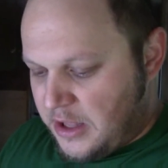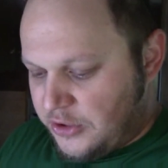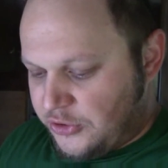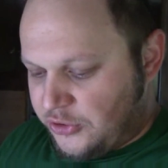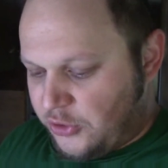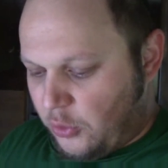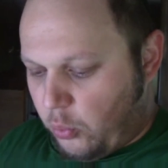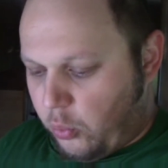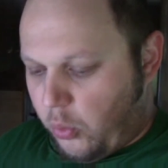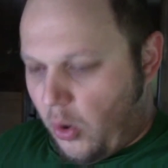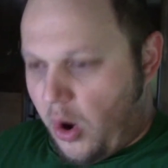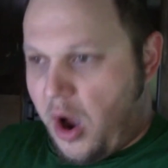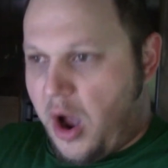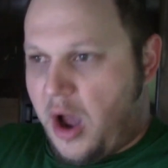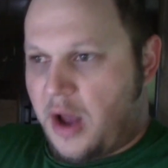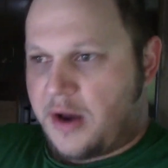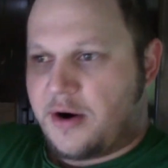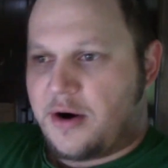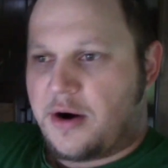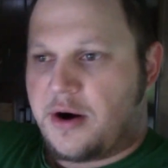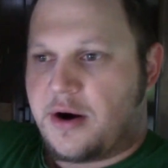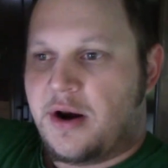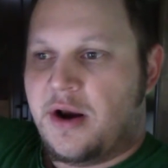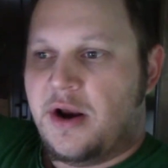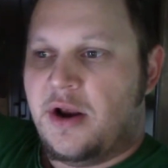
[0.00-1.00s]
the
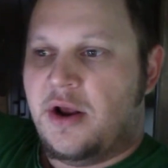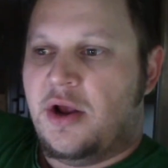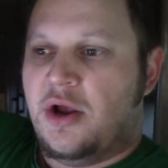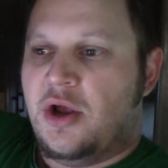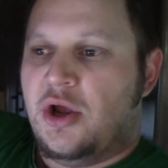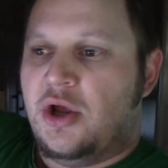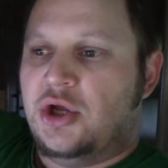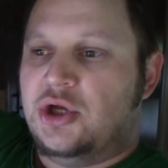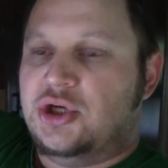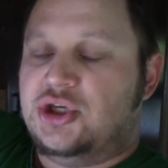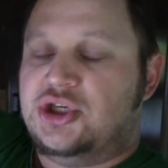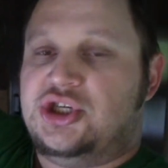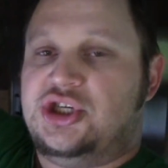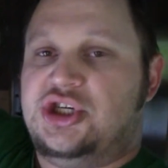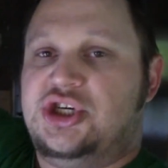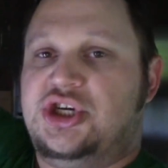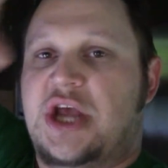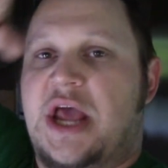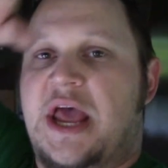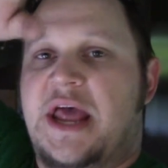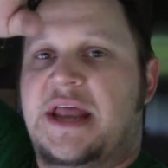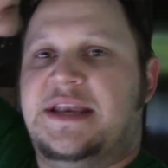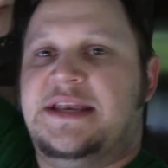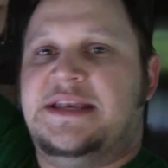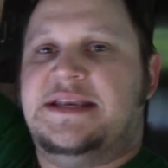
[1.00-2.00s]
water
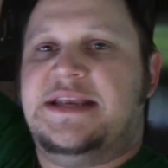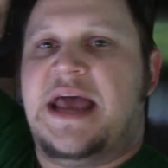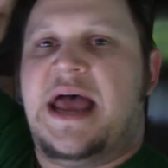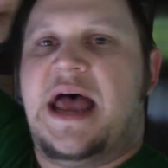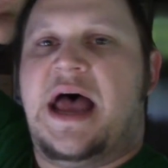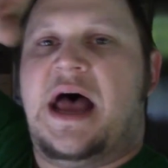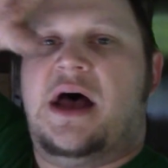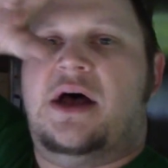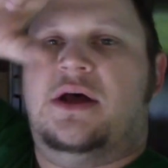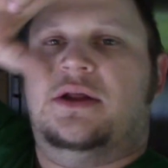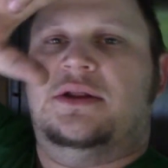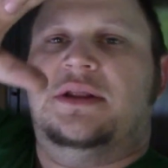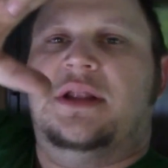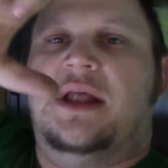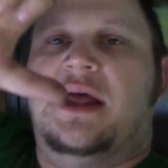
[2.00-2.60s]
shed down.